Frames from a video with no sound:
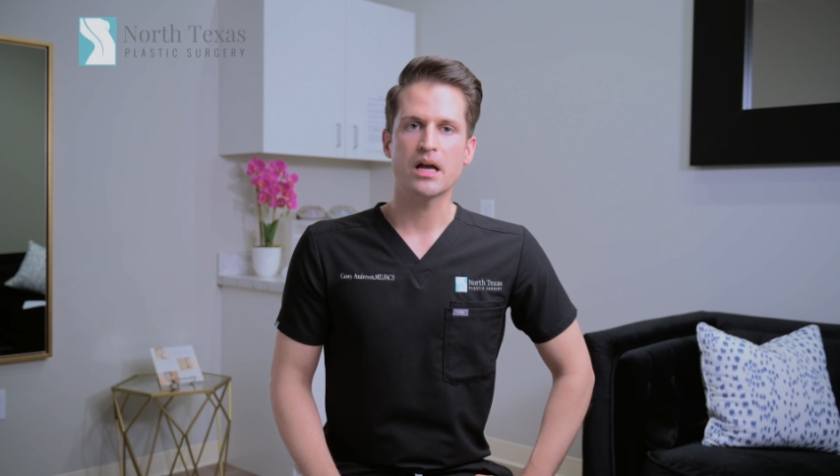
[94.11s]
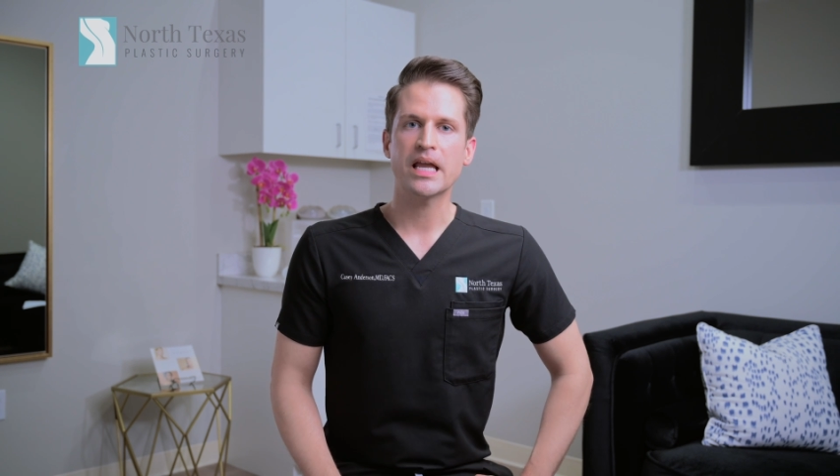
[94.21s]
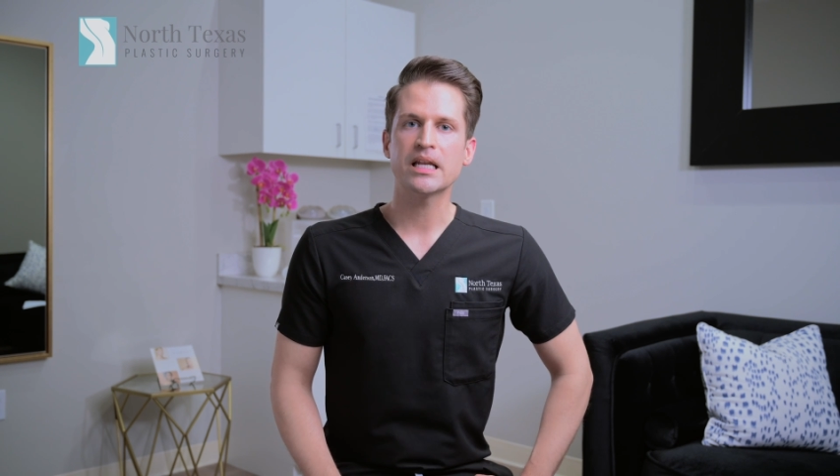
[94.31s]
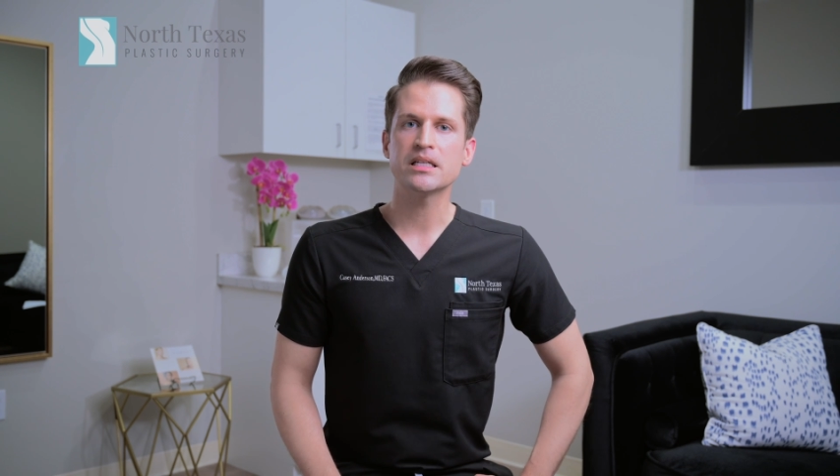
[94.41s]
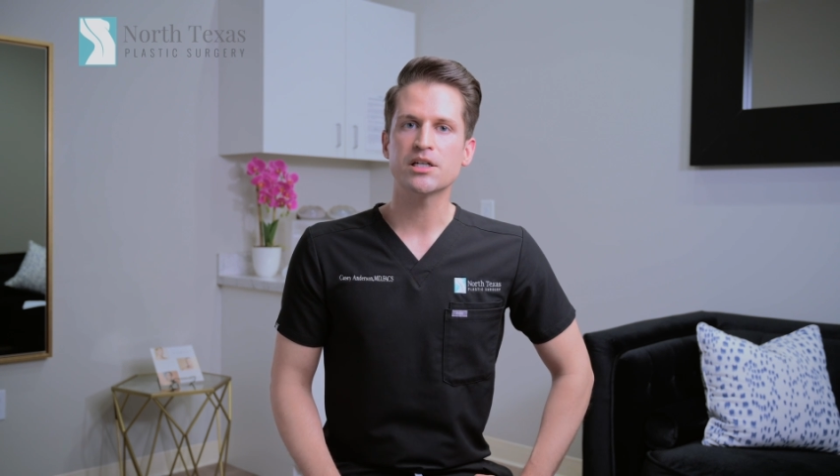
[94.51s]

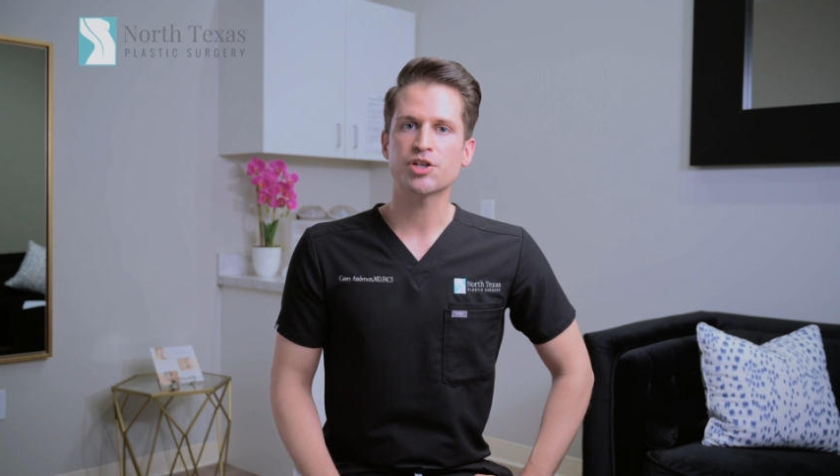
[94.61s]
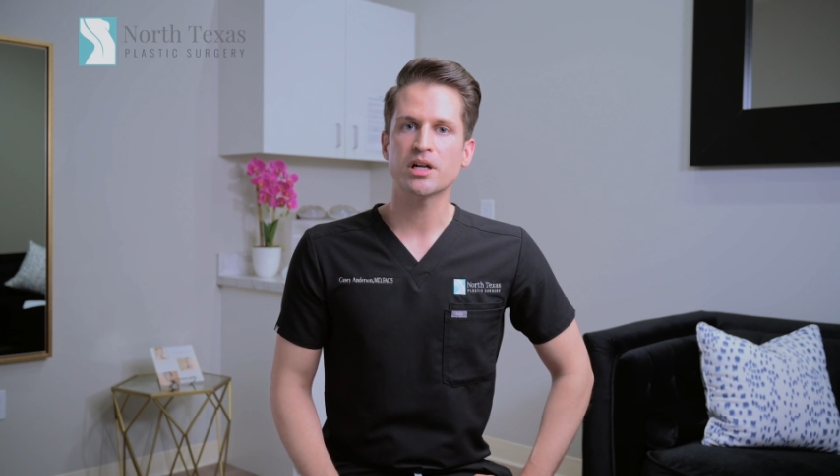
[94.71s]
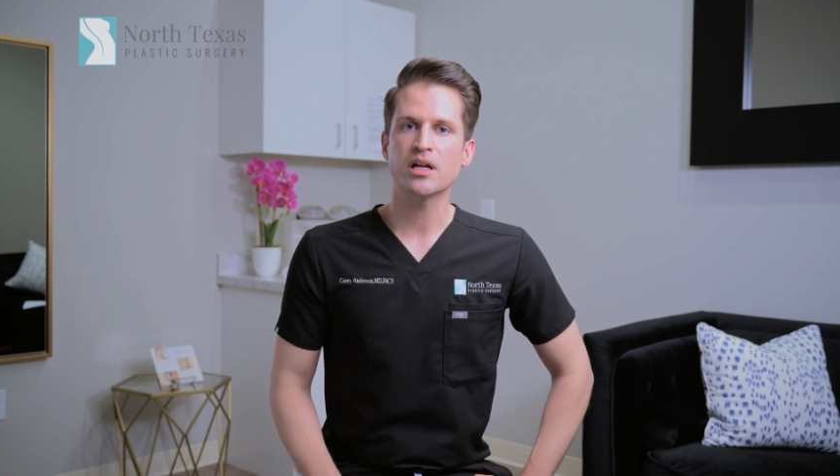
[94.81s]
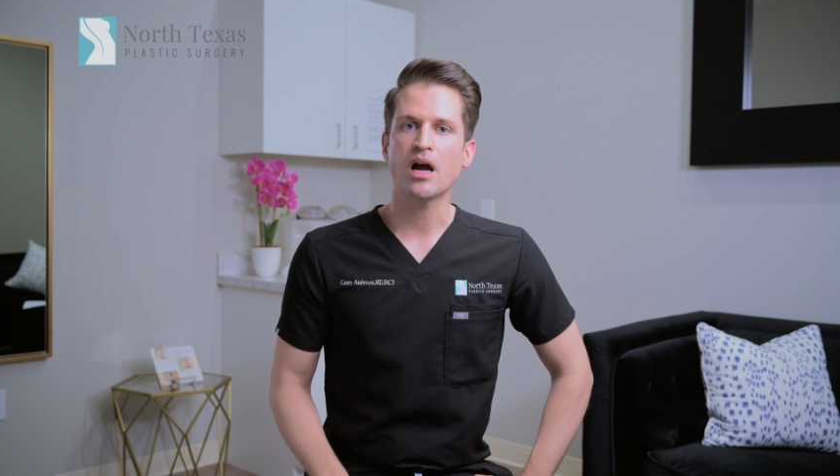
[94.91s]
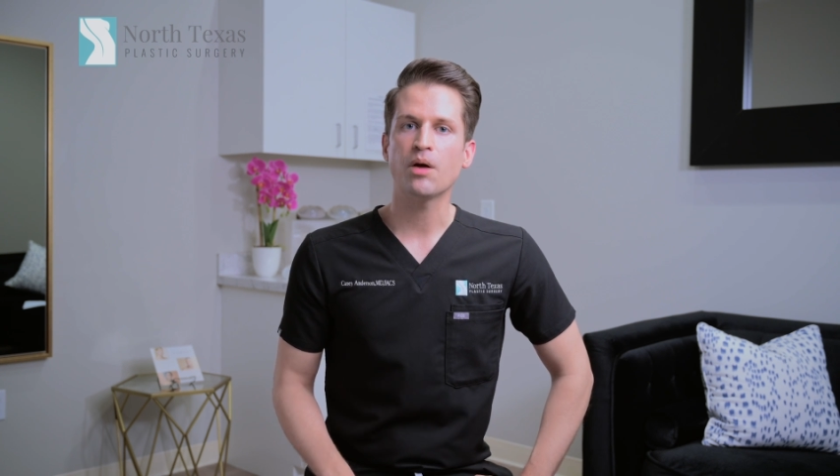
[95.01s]
In
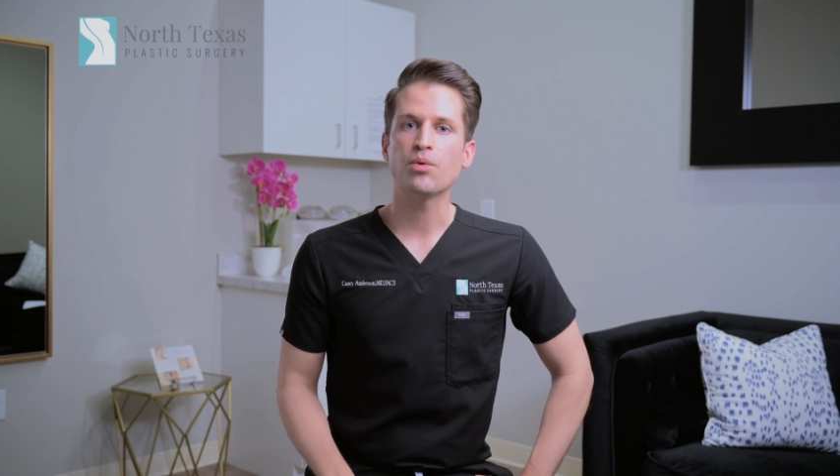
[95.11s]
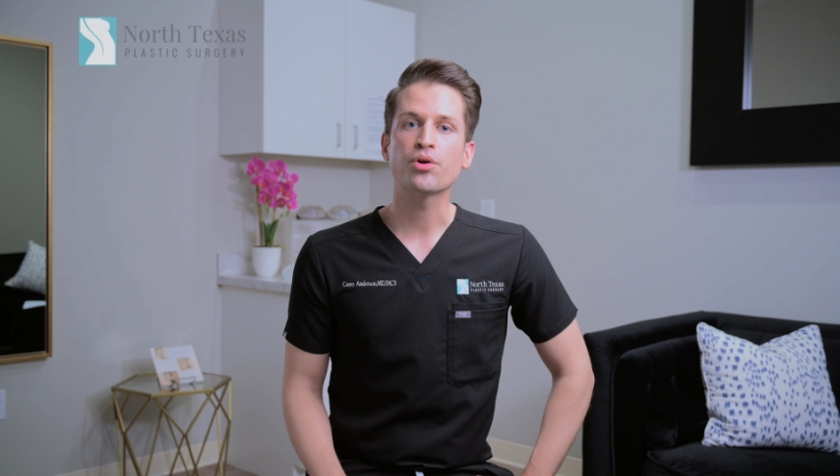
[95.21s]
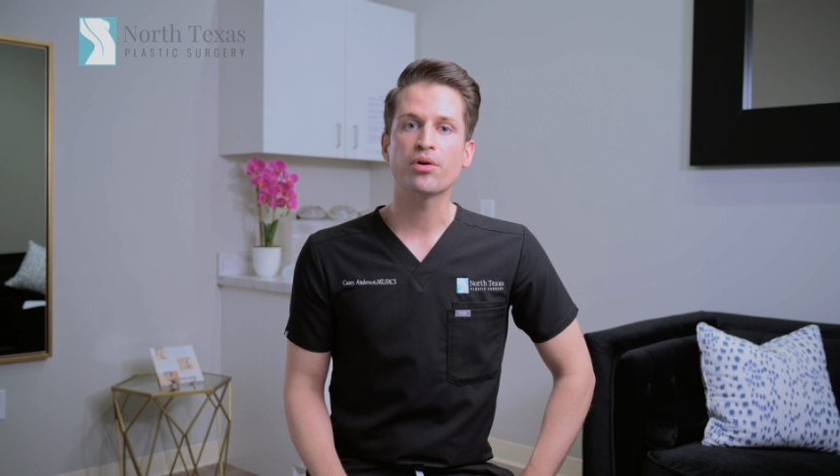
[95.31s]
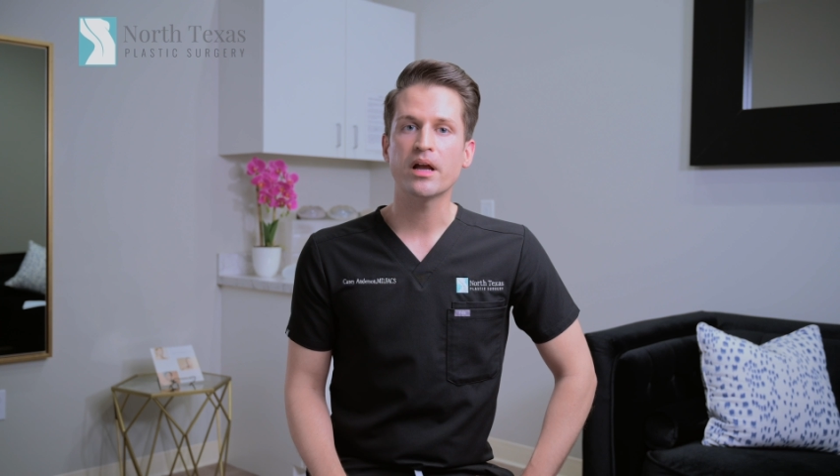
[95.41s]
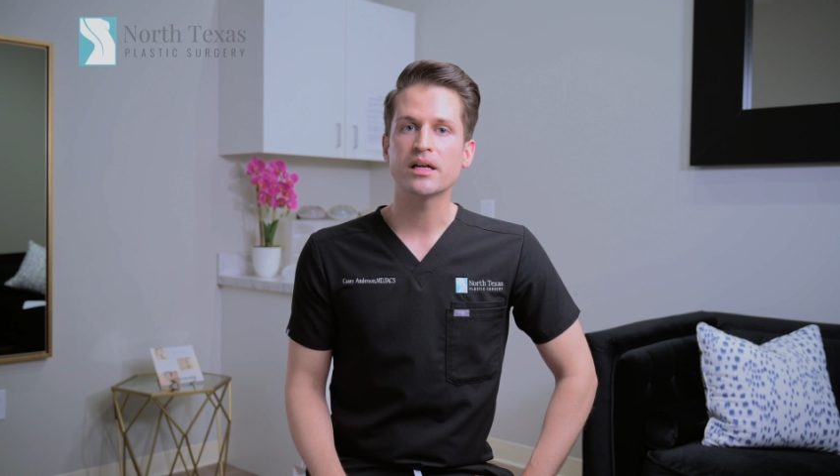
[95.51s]
addition, I will
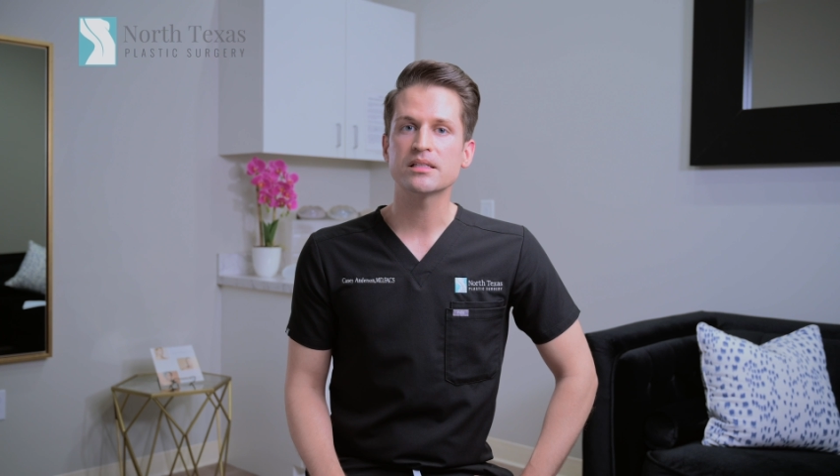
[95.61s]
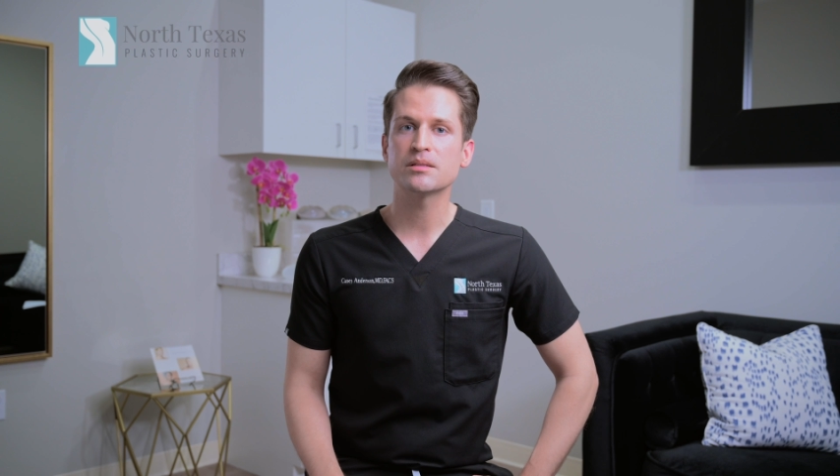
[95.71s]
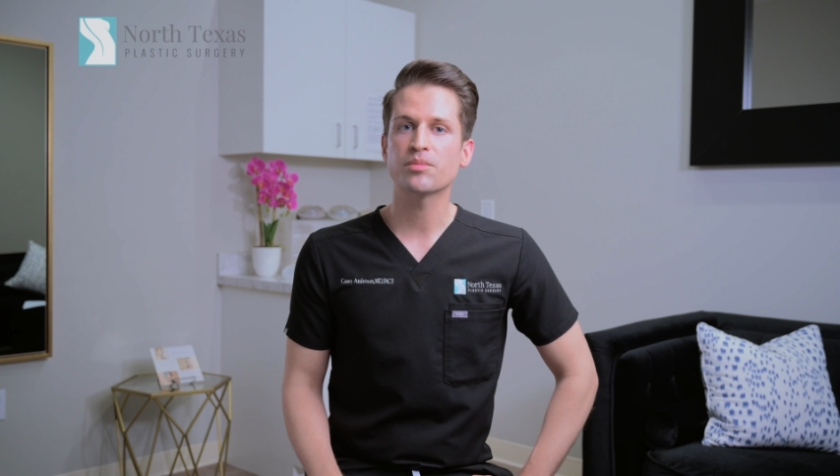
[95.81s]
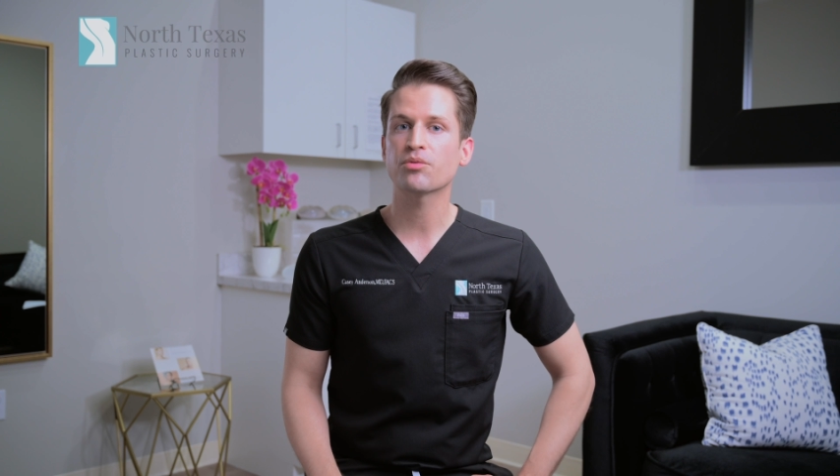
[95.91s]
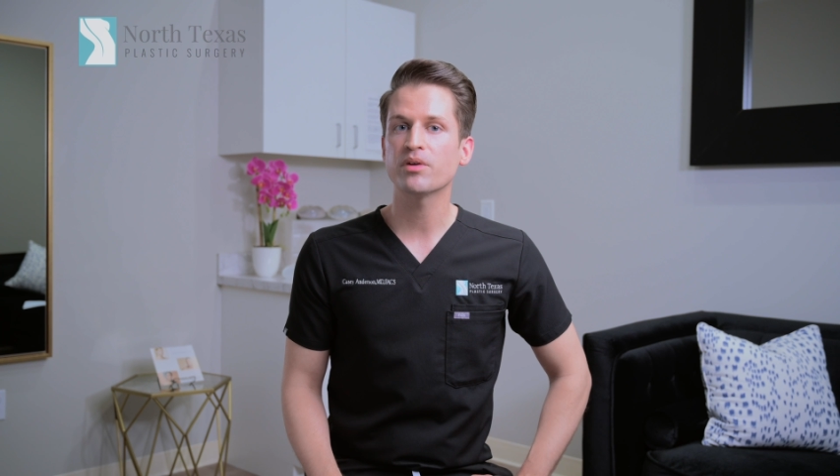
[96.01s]
create
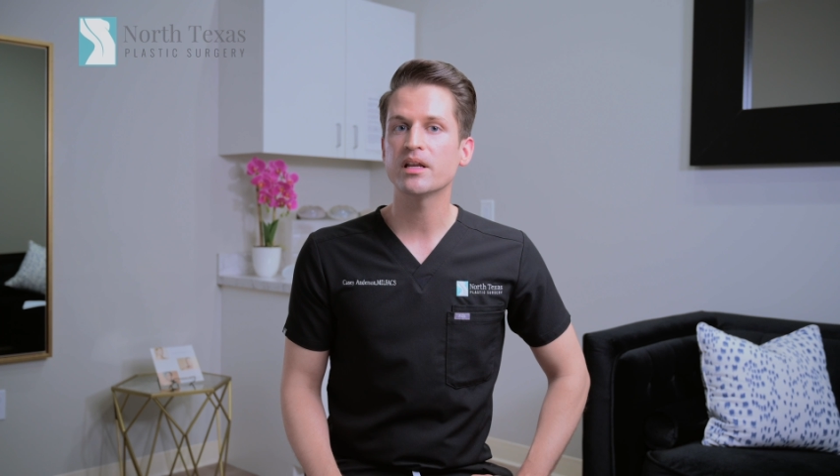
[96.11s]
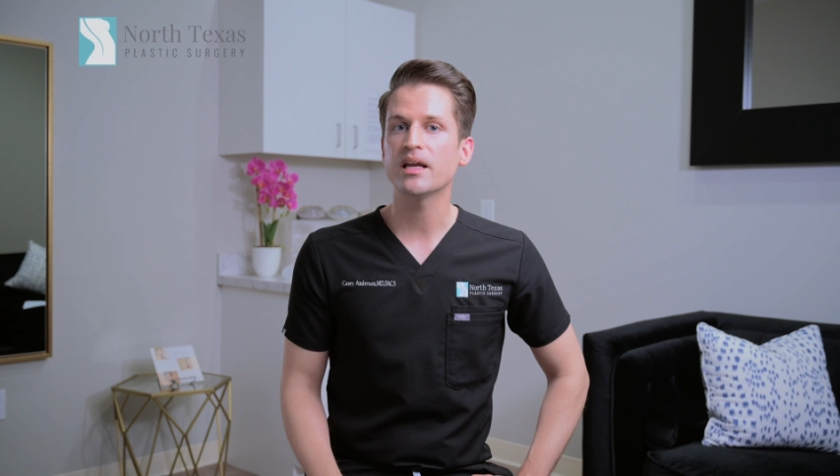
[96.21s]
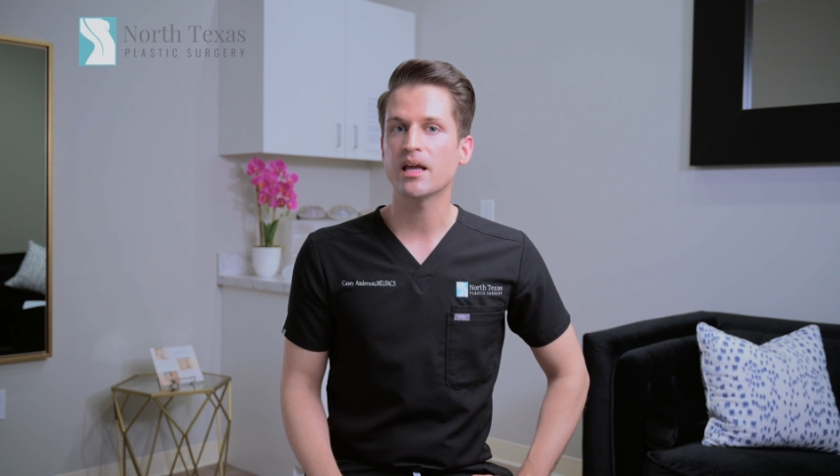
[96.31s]
some 3D